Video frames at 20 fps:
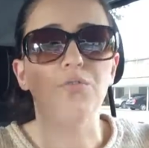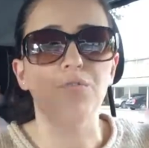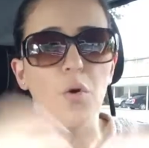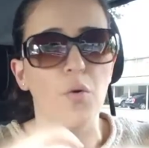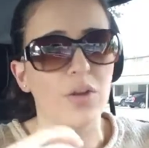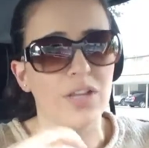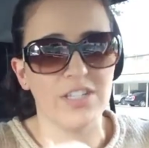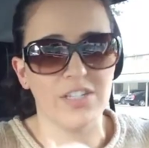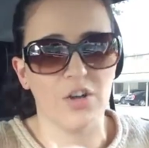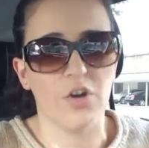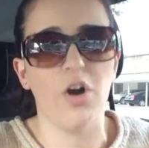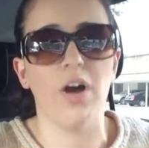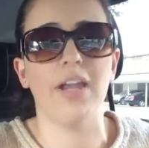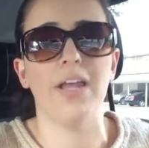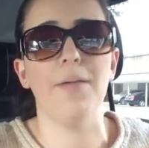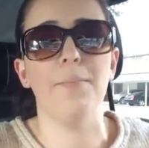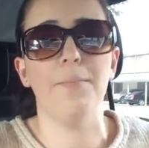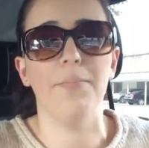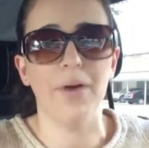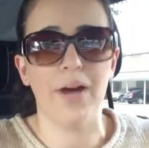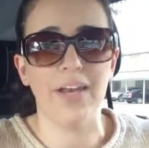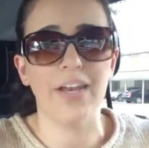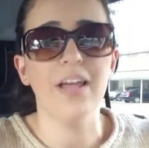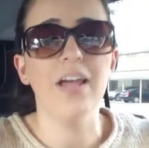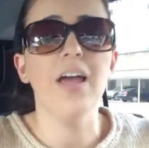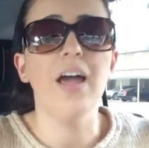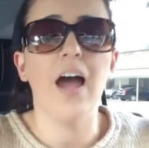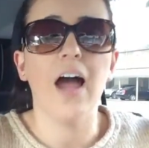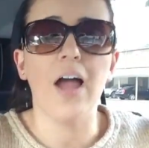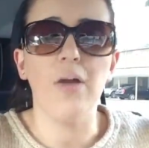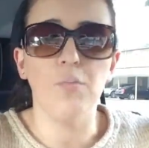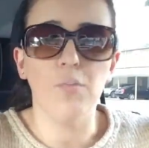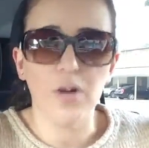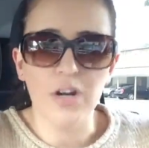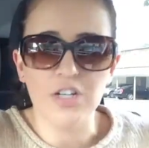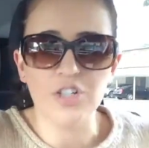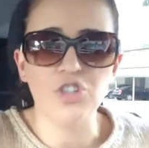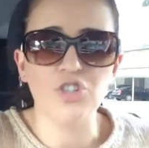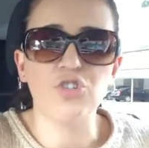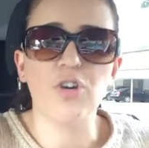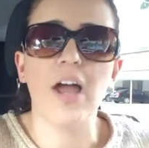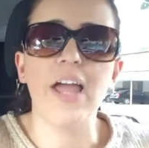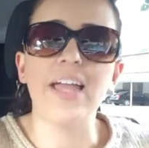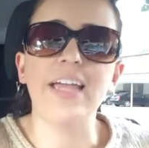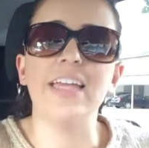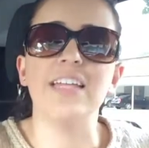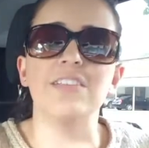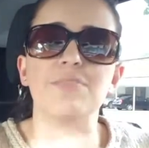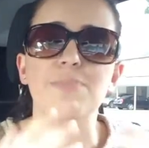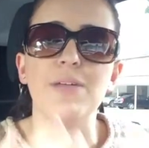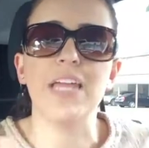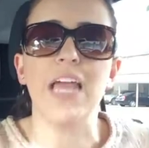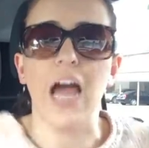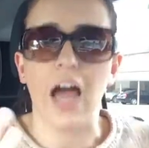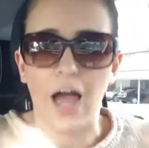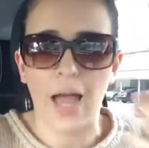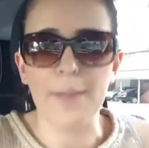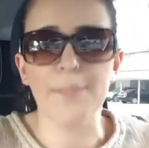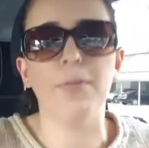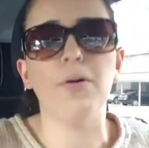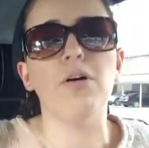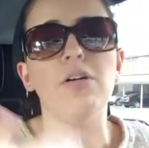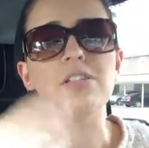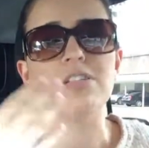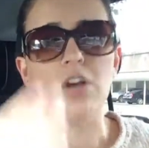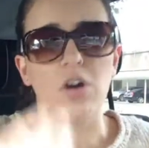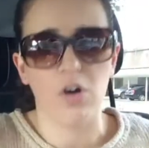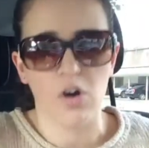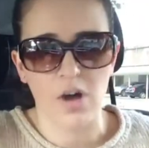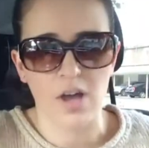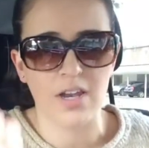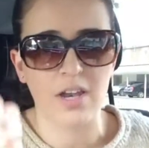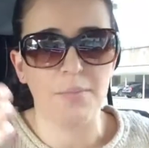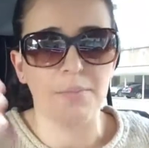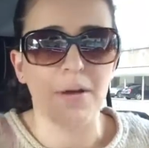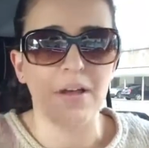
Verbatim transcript: focused on it, but I wanted to try and get as many eyeballs on